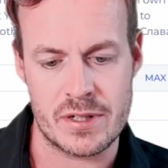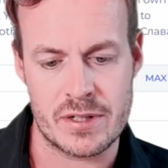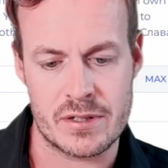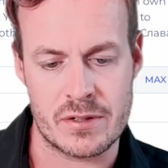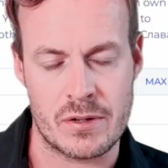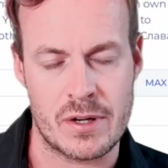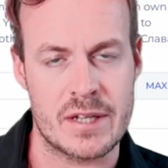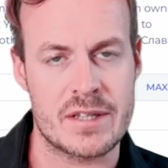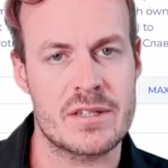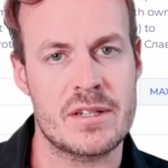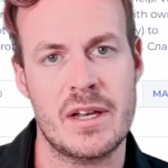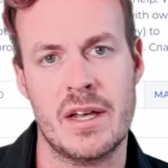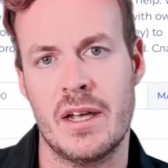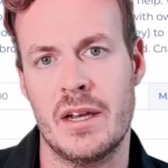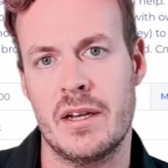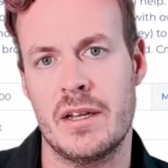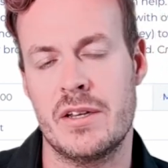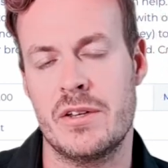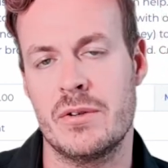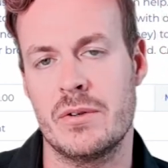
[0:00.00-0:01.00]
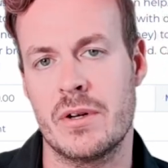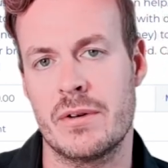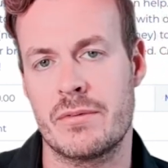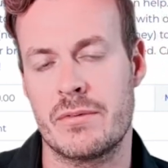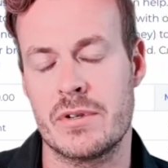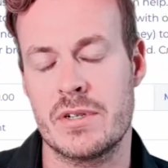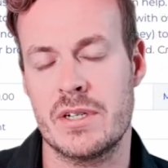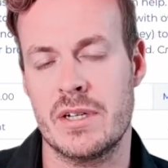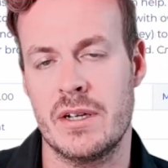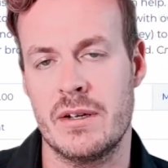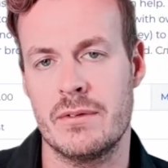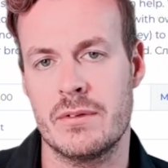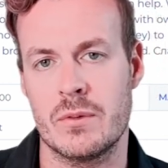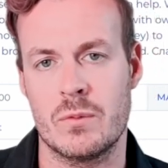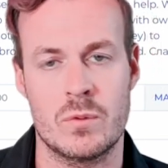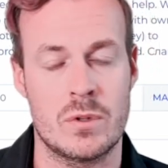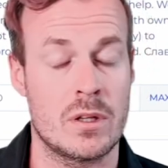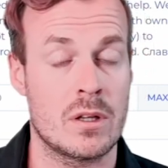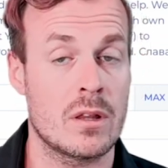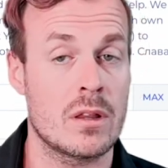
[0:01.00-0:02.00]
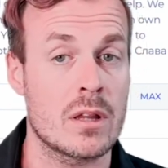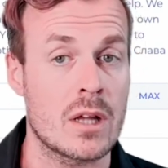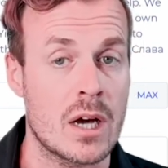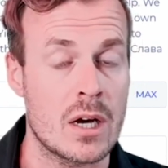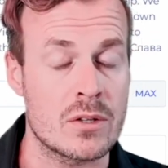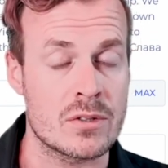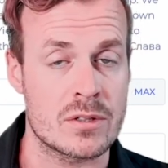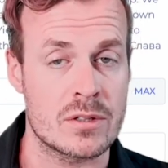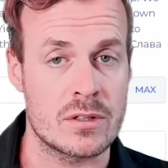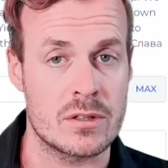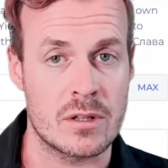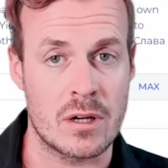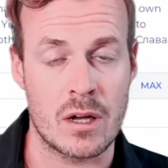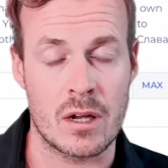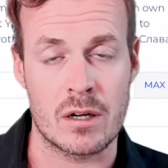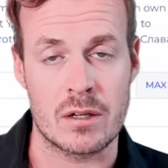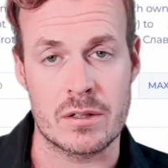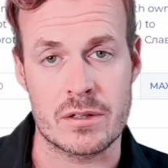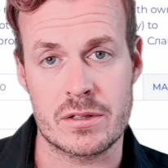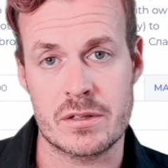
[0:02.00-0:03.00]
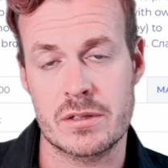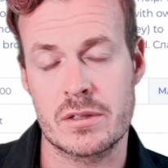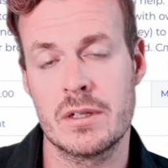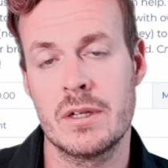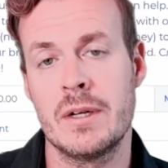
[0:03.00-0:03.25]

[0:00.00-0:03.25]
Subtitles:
So let's say that you have received $1,000